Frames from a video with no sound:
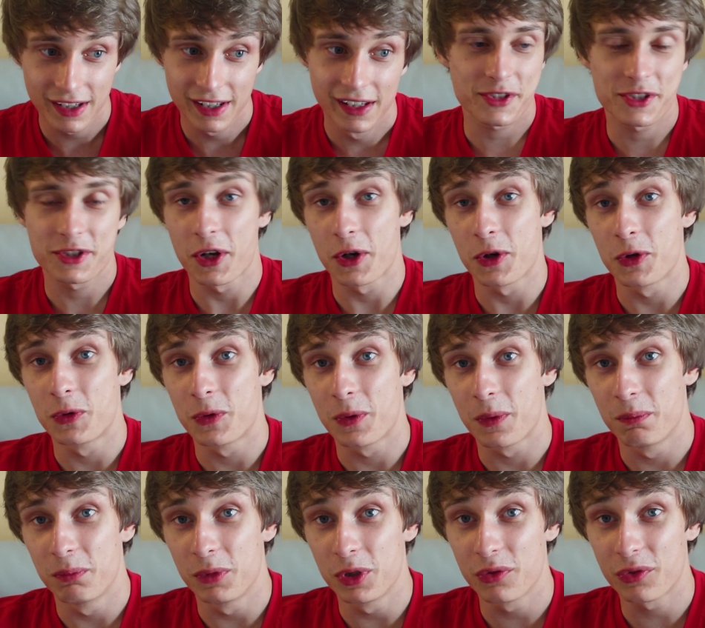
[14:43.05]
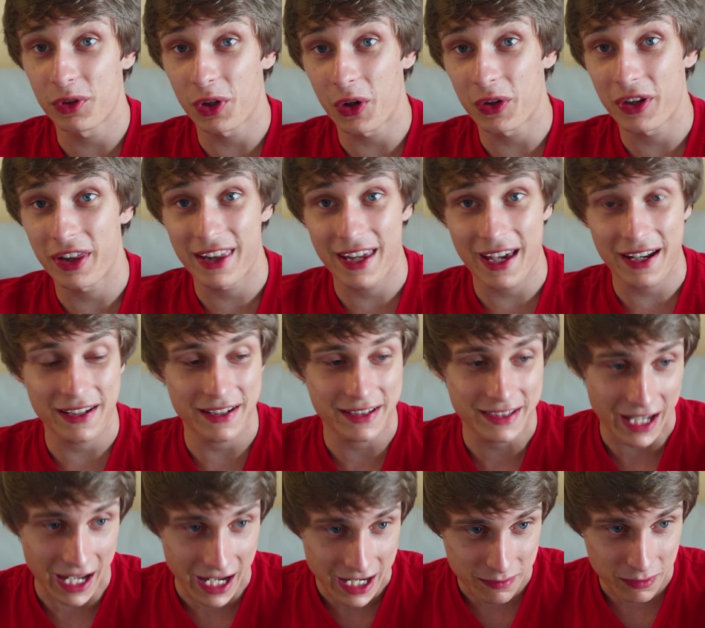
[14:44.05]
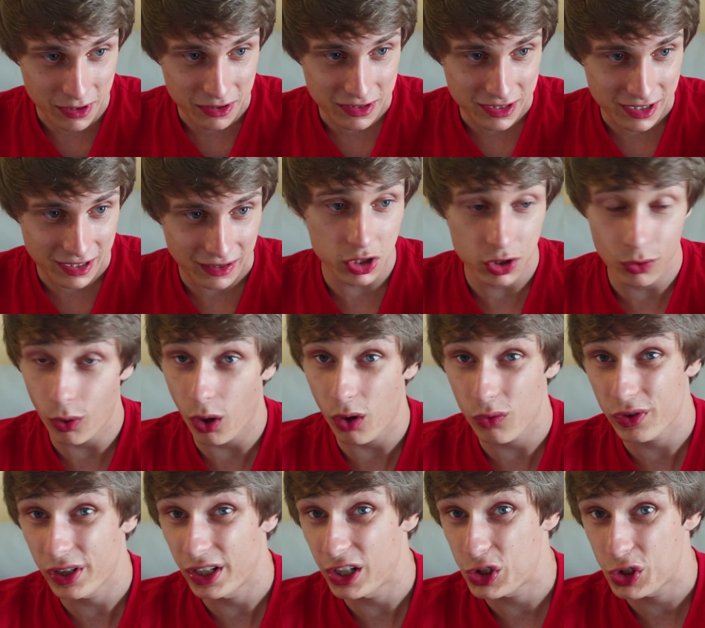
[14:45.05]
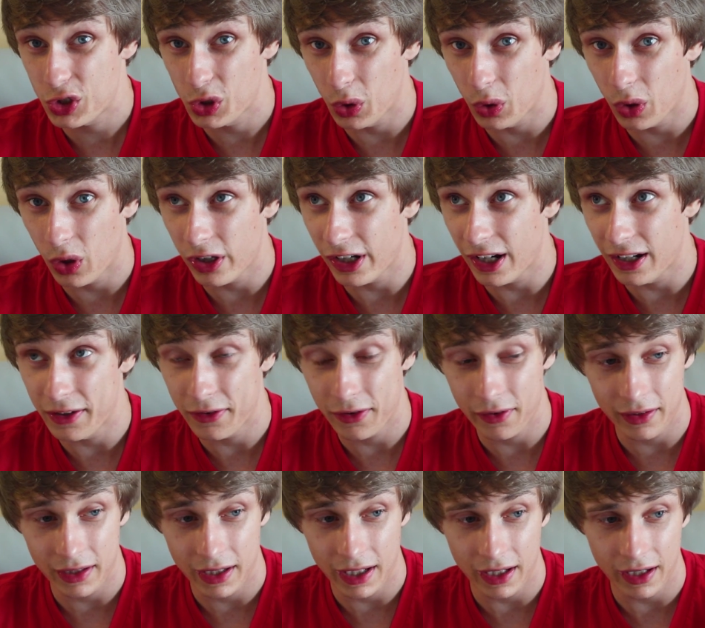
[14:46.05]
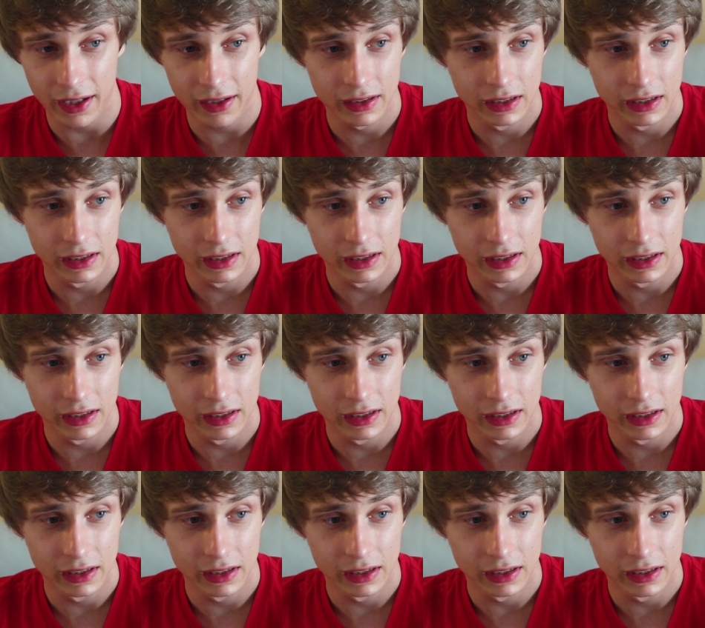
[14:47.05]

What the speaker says: So moving on to the entertainment, you aren't really short on anything here.